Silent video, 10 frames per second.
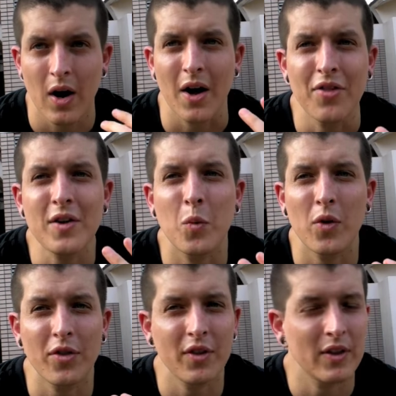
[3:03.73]
I think
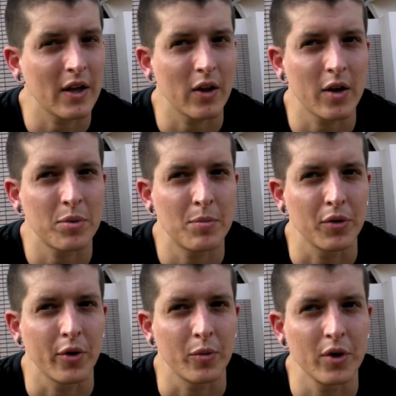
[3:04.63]
one thing that a lot of people
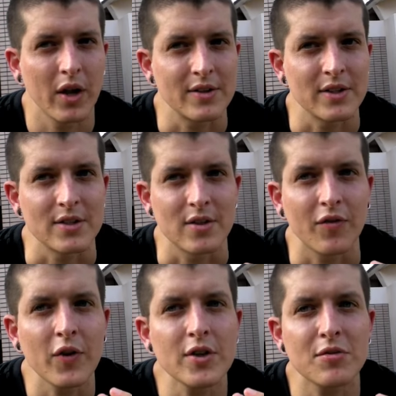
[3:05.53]
don't realize is the
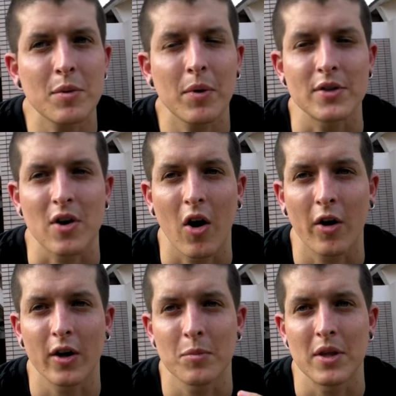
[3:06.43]
first 3 months are
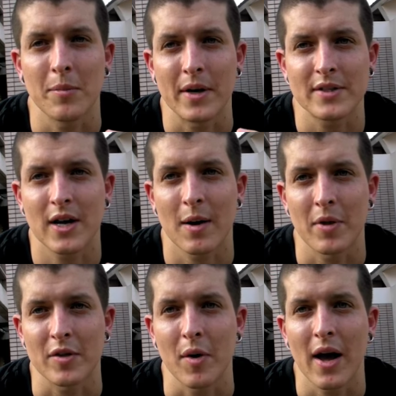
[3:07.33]
going to be the best time
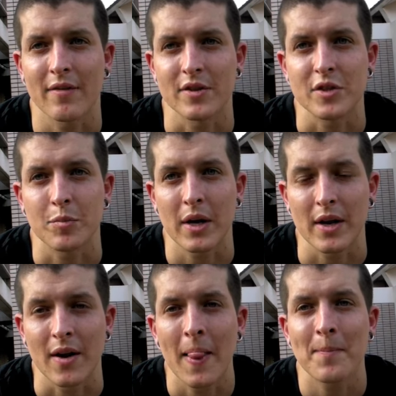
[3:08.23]
that you have in
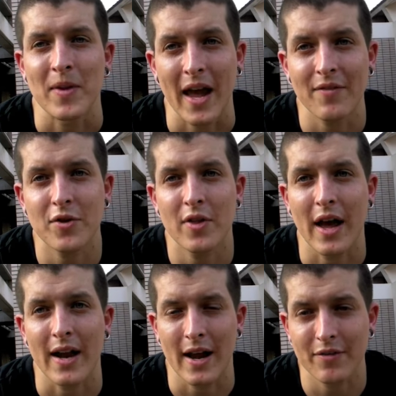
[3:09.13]
Japan. After
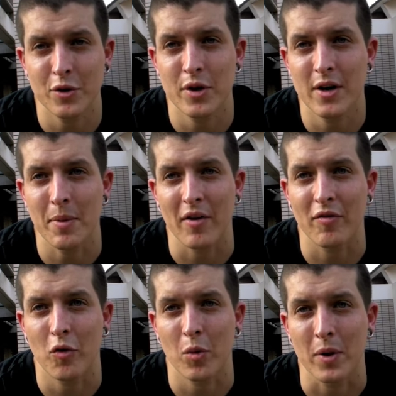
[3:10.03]
that, after you hit about
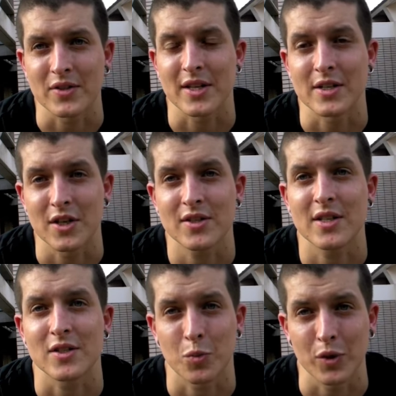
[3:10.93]
4 months, it just
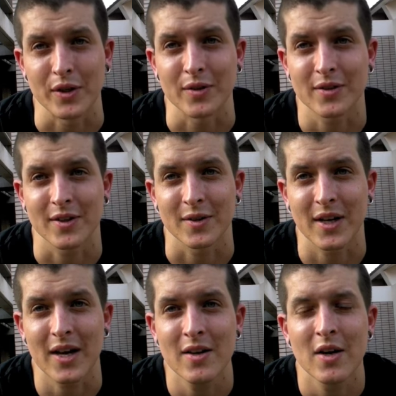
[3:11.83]
gets real,
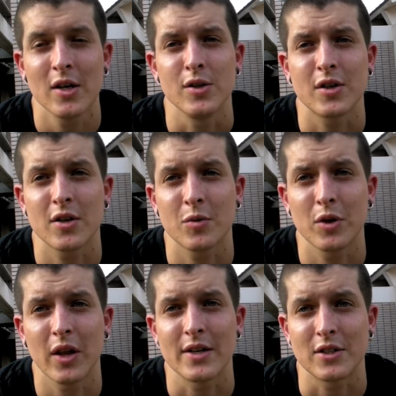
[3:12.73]
okay? You start to
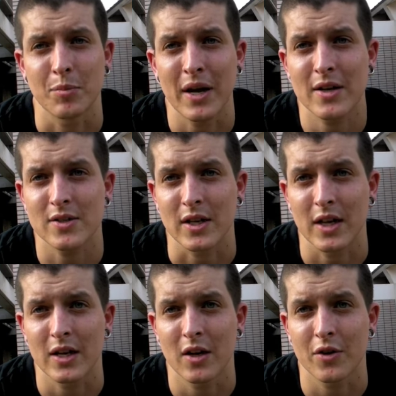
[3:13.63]
realize Japan is like
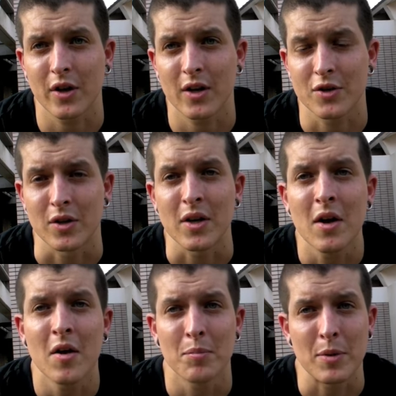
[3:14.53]
any other country.
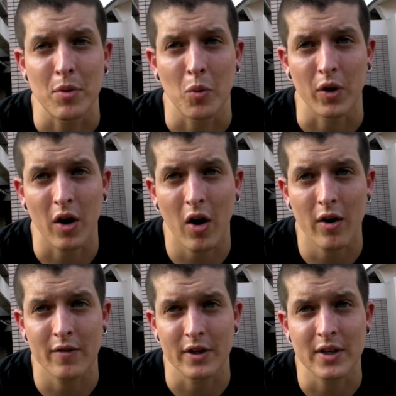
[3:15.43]
People work
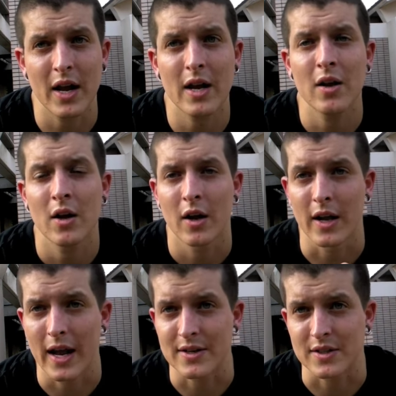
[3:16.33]
hard every day,
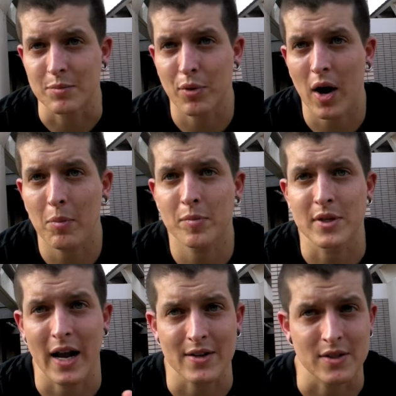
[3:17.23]
it has its
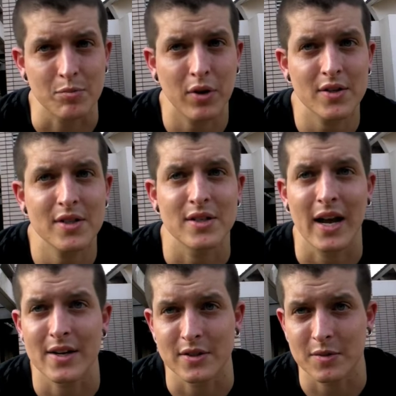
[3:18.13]
problems, it has its pluses, it
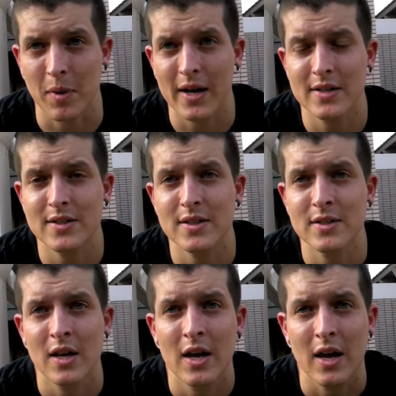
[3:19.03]
has its
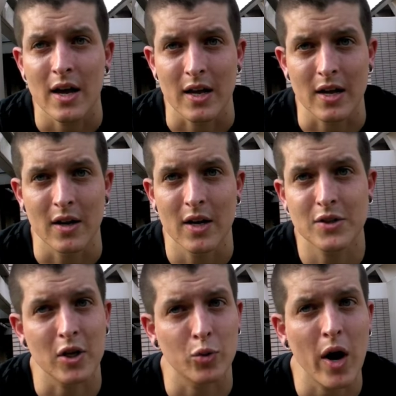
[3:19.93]
minuses, and
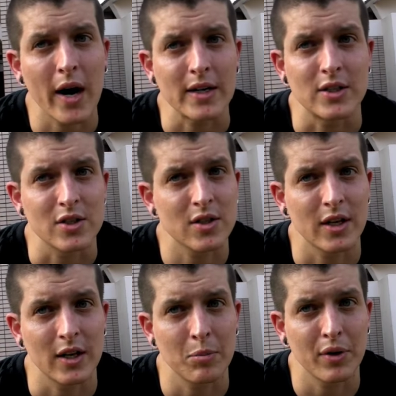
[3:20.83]
it's a grind just
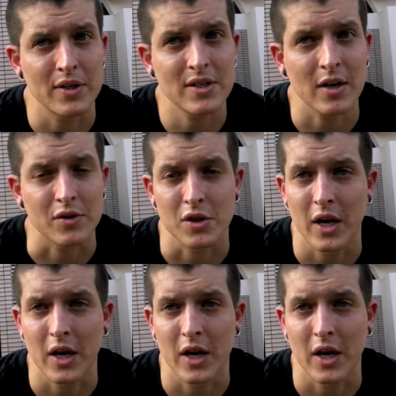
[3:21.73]
like any place else.